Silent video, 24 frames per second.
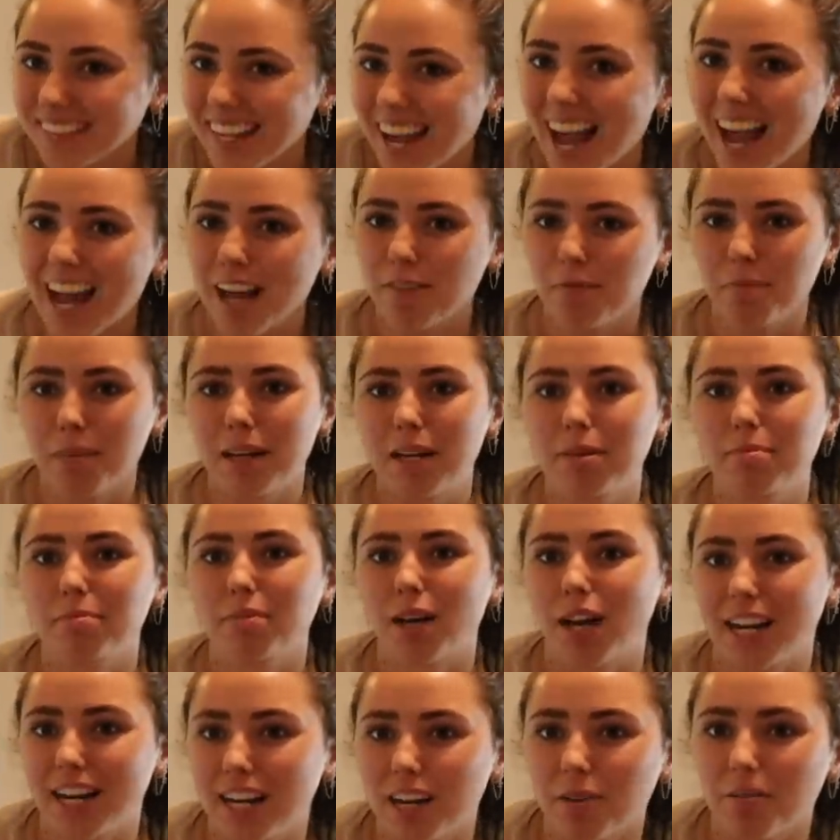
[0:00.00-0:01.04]
I've been
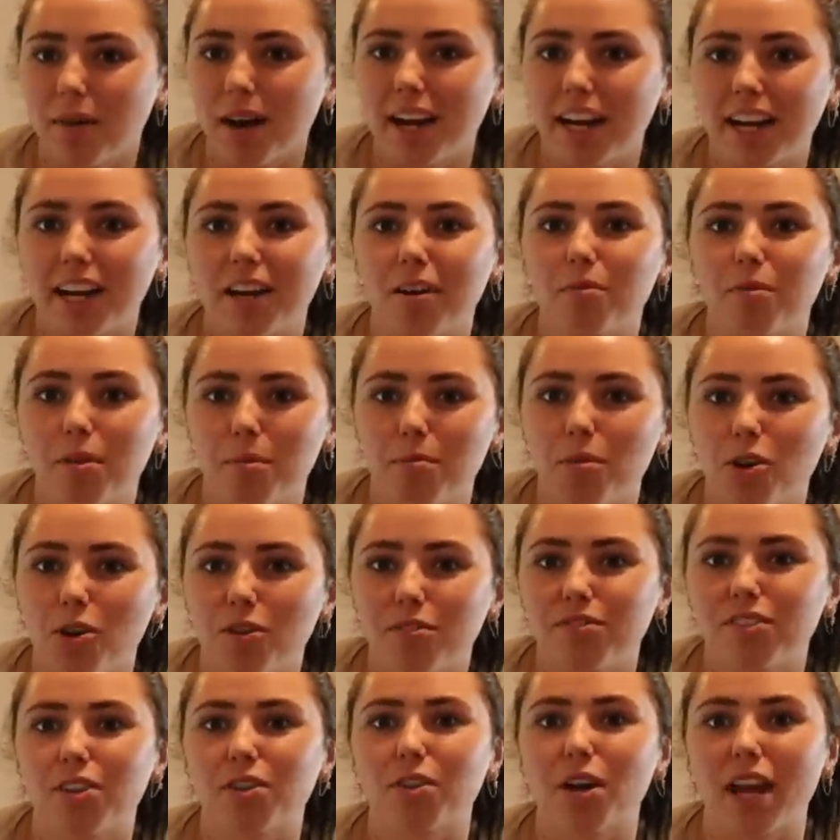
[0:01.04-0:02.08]
planning a wedding, we
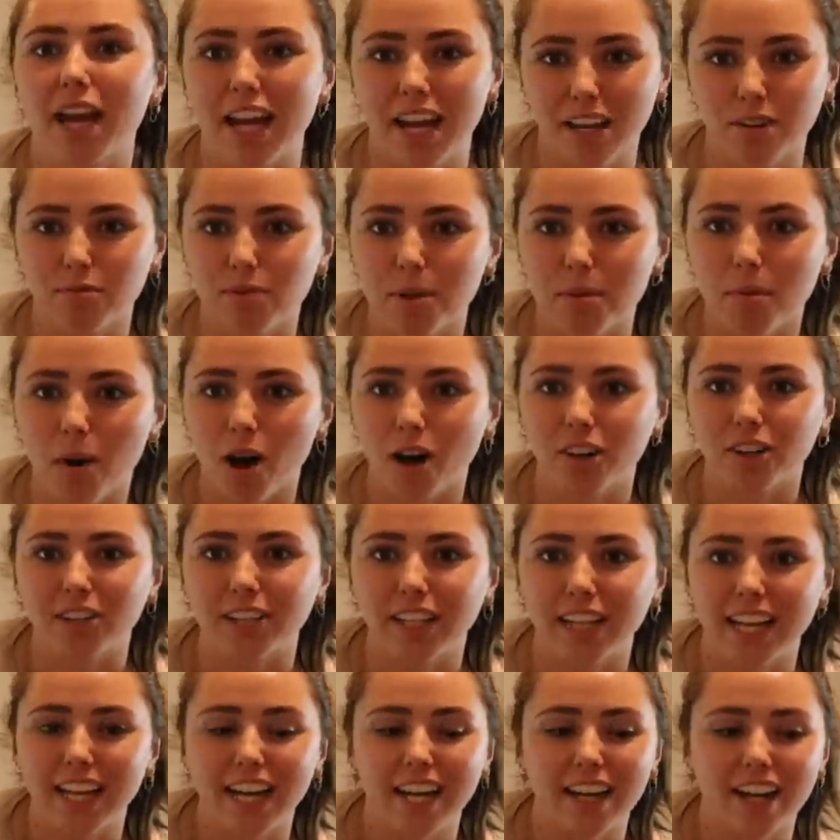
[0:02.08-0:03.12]
moved, and
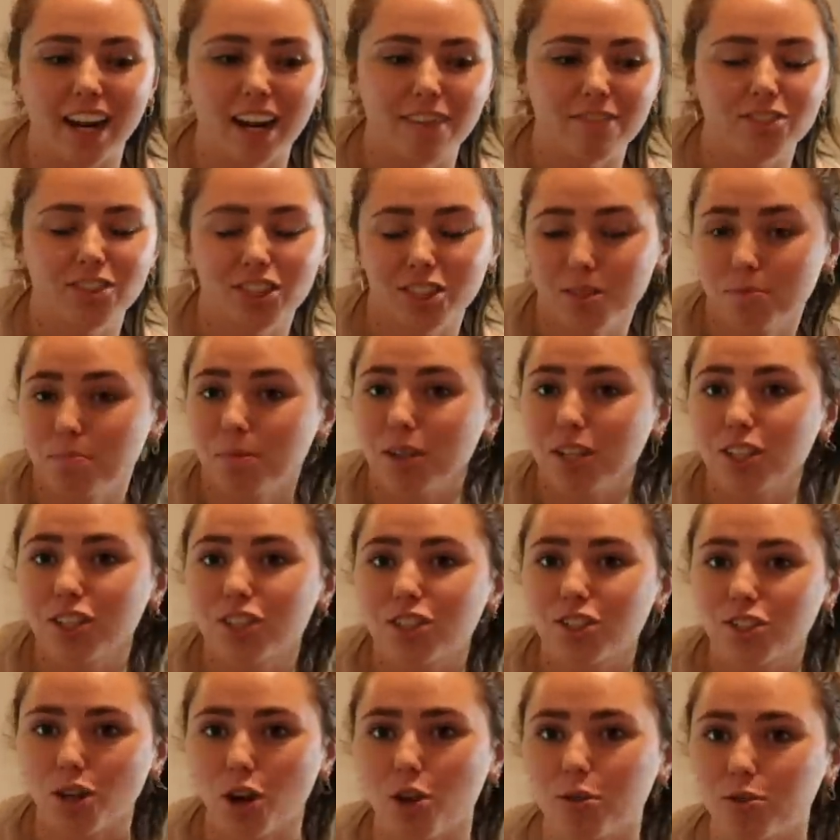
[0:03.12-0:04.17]
remodeling, and I've just been
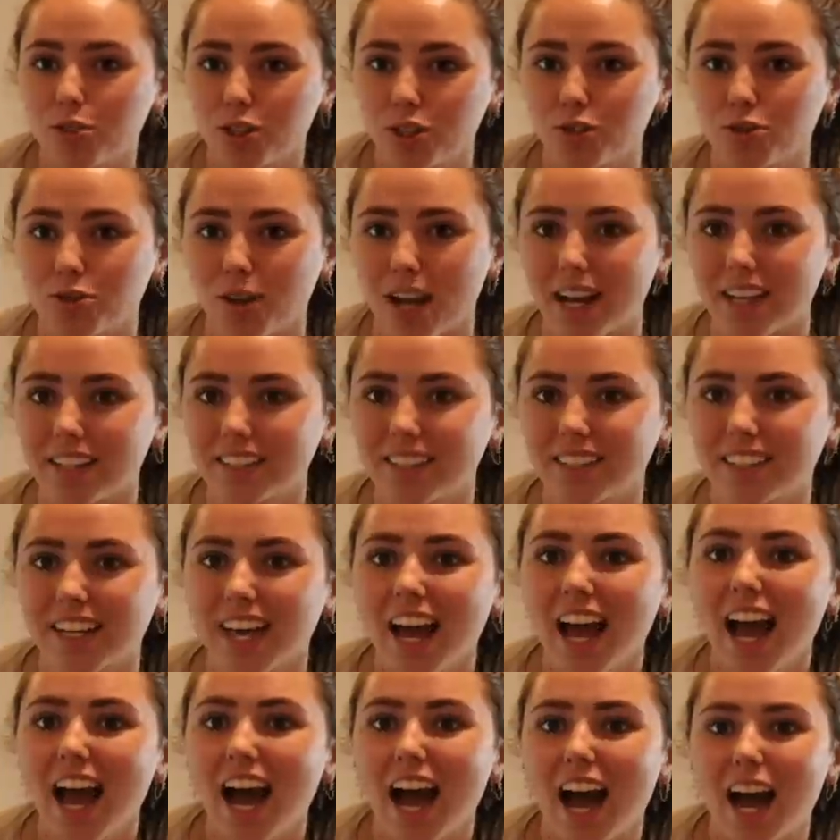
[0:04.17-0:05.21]
so stressed.
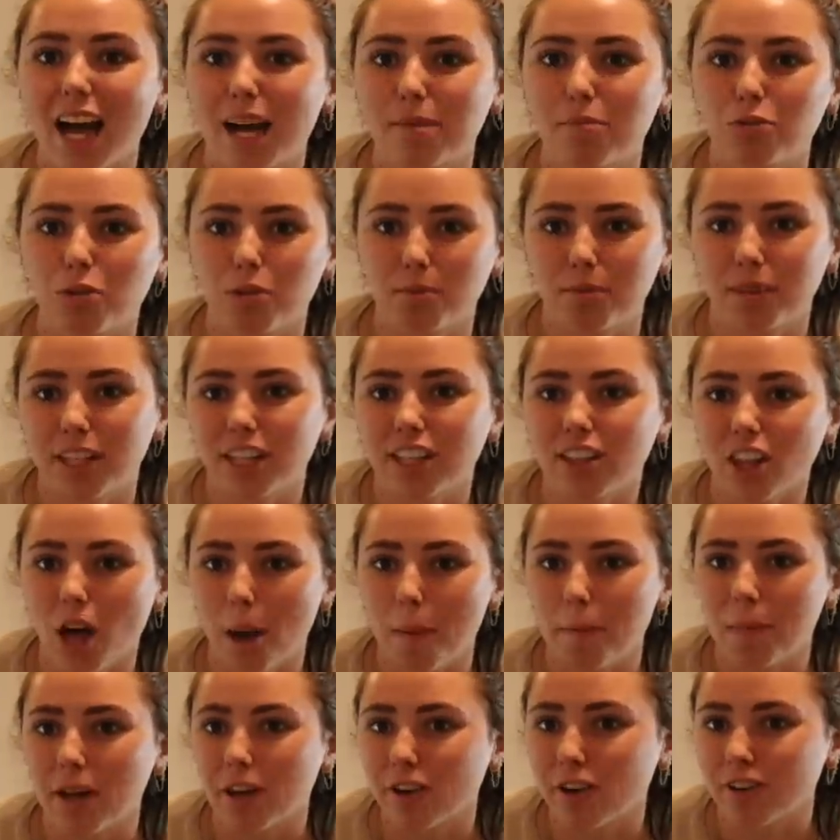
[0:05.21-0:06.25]
I'm normally a
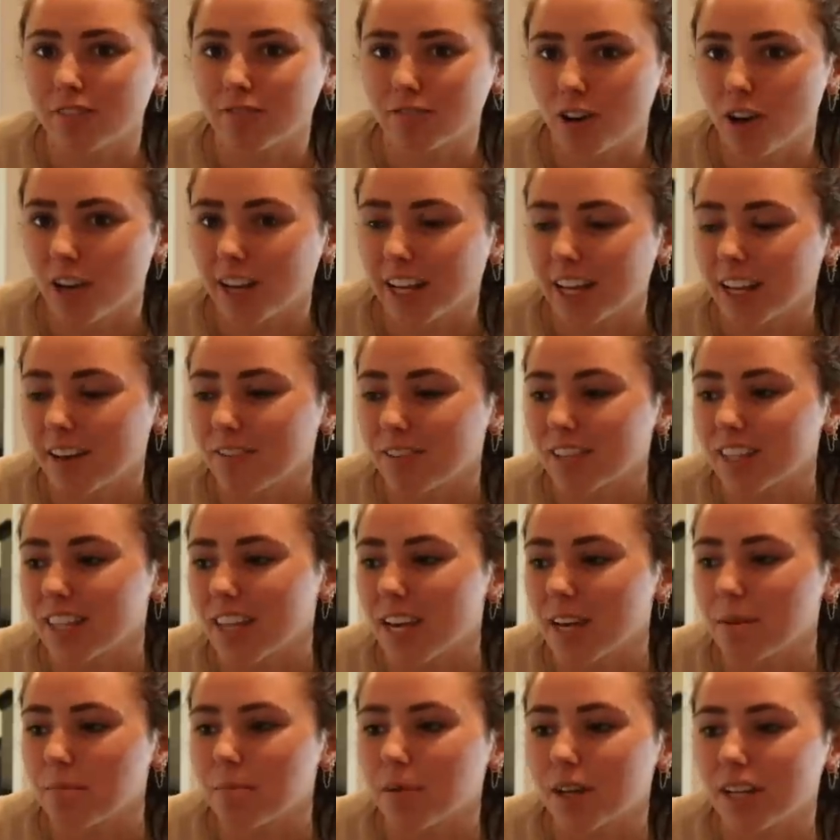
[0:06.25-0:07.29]
lot better at vlogging
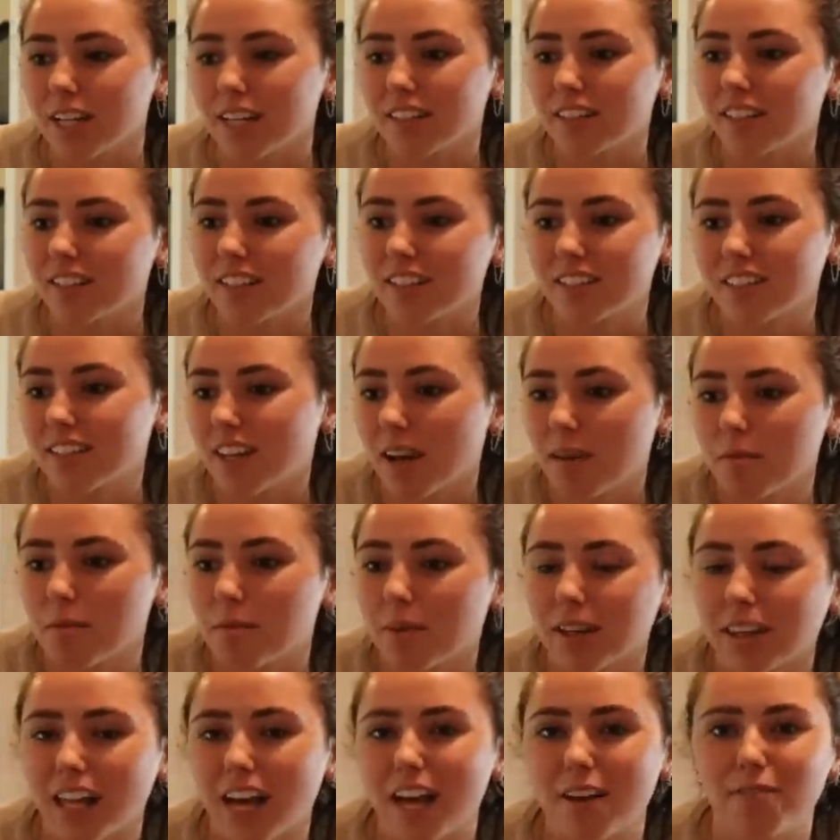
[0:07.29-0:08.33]
everything, but this time in
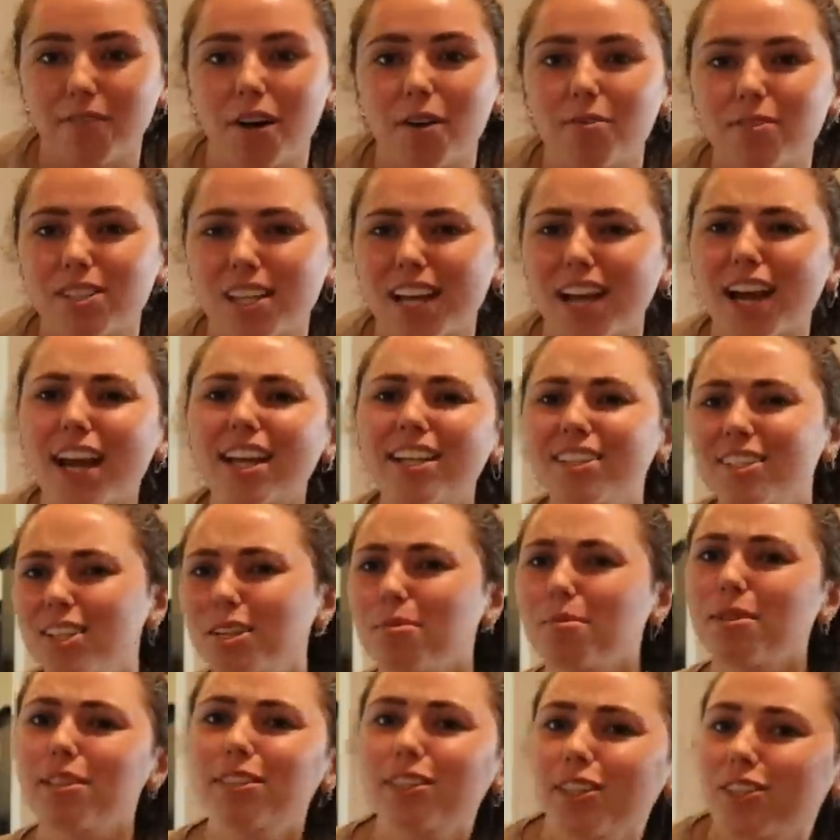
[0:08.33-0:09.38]
my life, I was like, it's
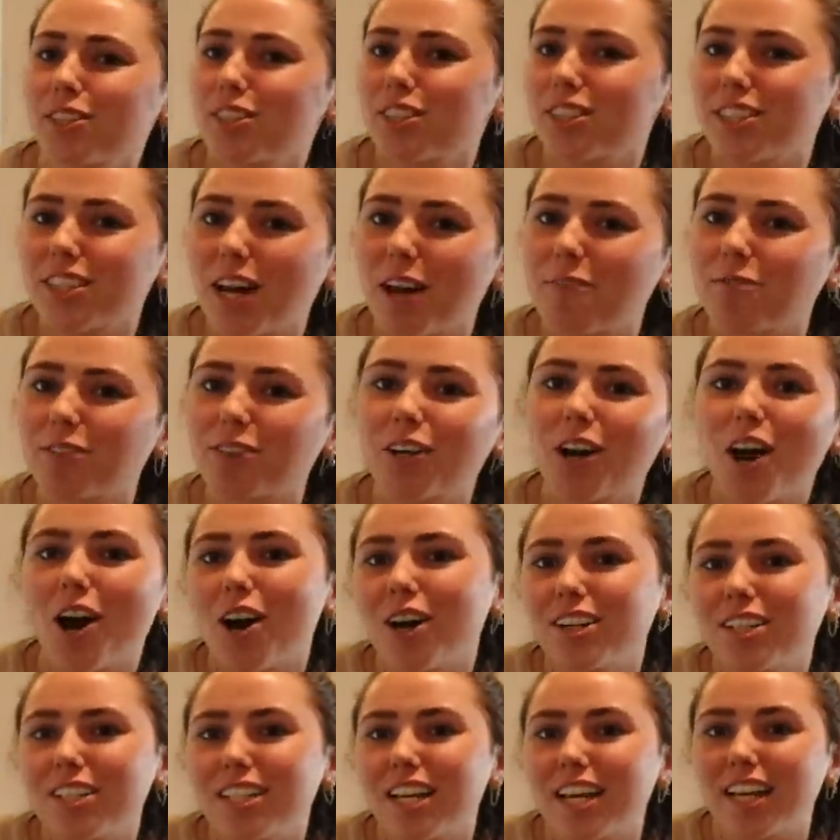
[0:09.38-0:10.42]
gonna be such a good time for
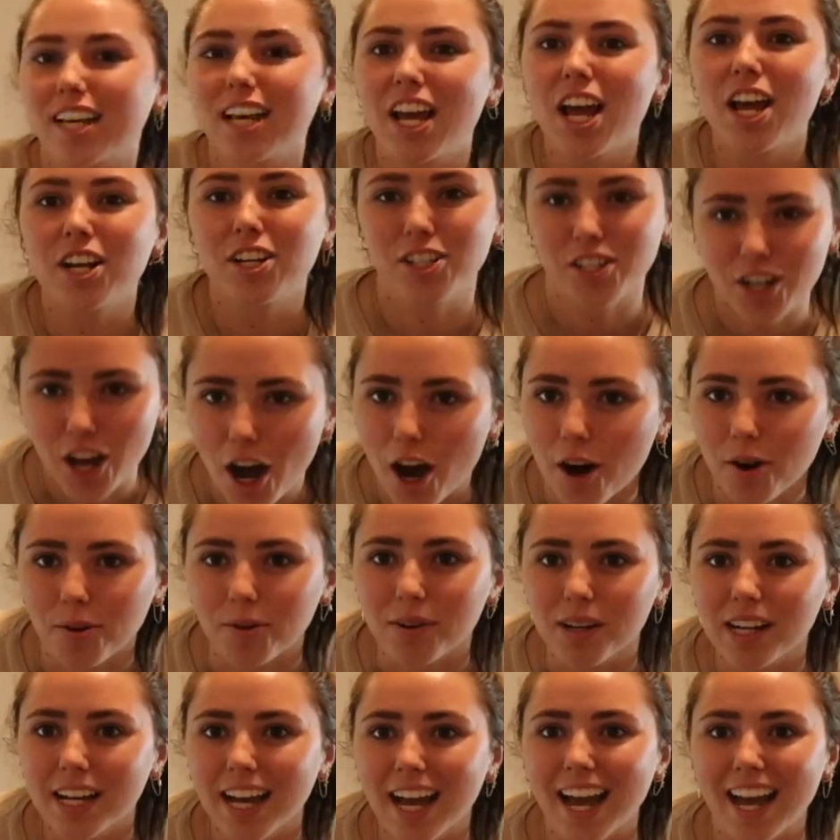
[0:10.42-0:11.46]
content.
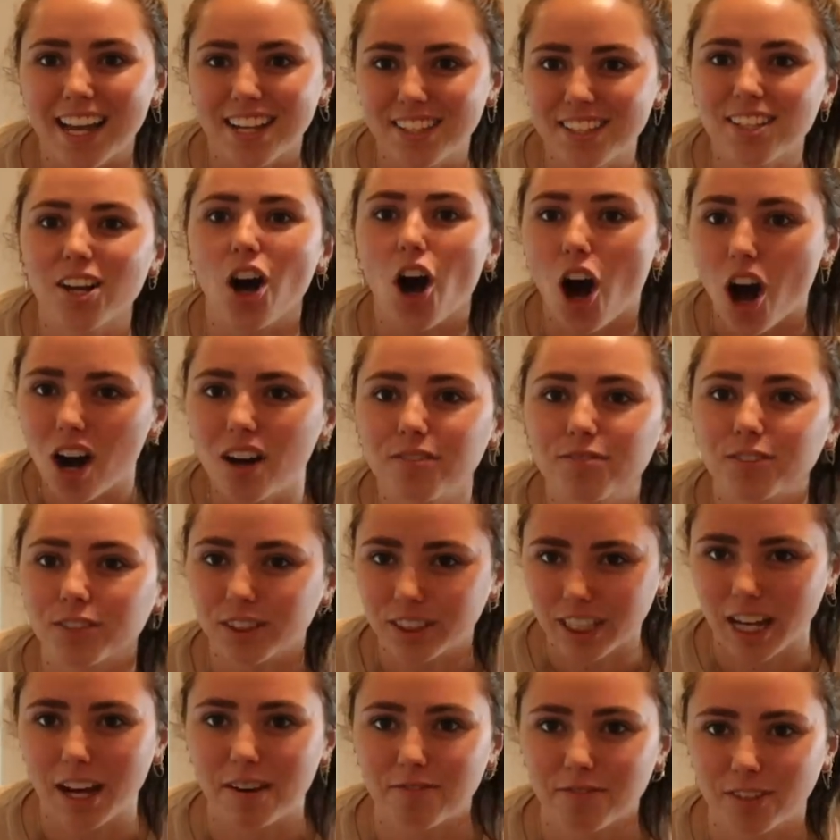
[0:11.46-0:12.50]
No, it's an awful
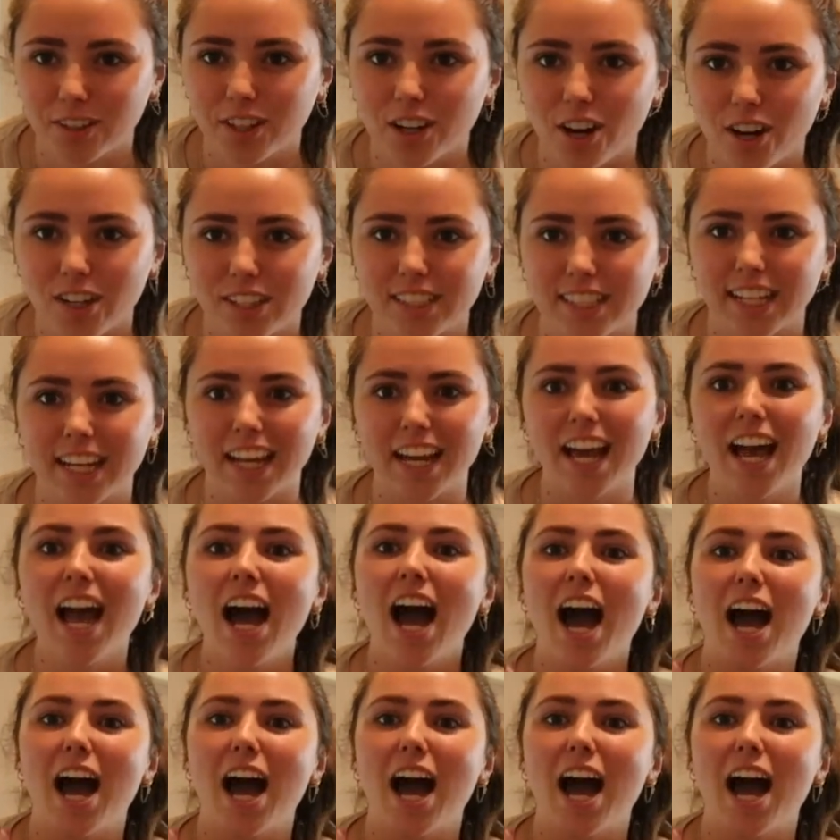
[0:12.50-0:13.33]
time for content.